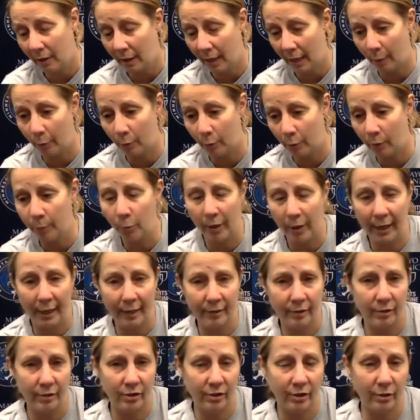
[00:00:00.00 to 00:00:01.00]
I will point
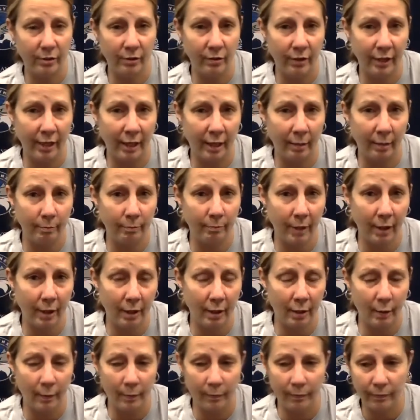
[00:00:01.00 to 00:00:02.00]
out to Syl that
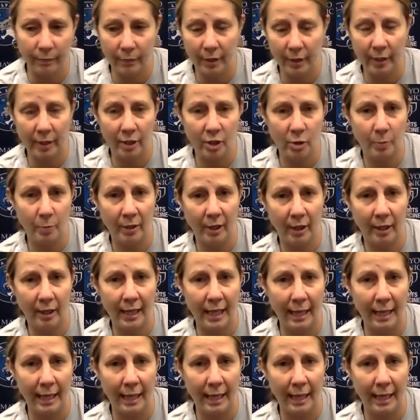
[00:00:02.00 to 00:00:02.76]
ESPN